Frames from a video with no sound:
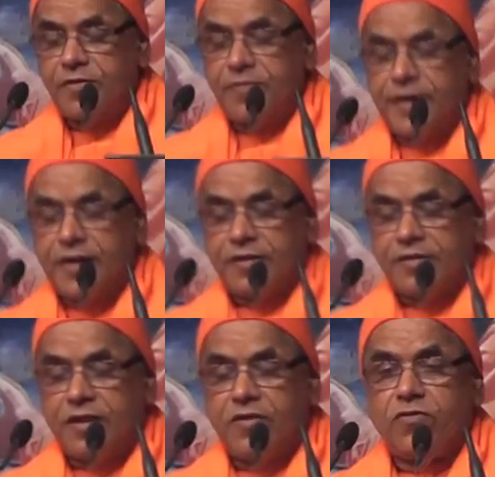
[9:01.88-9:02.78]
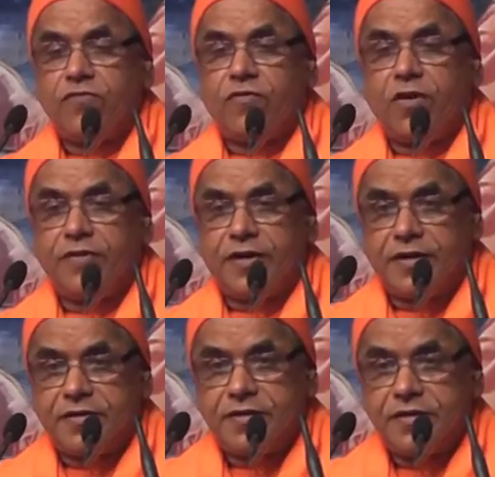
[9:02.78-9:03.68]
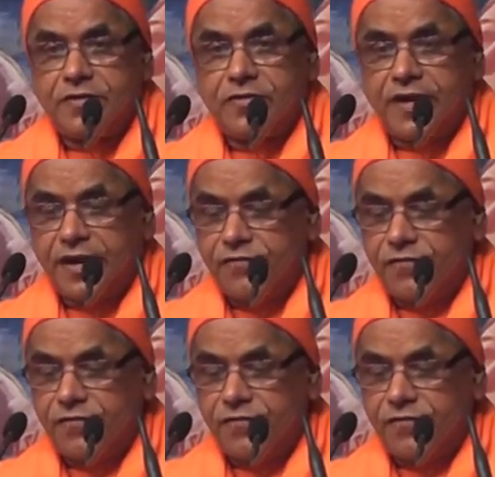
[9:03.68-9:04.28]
Vivekananda looked forward to get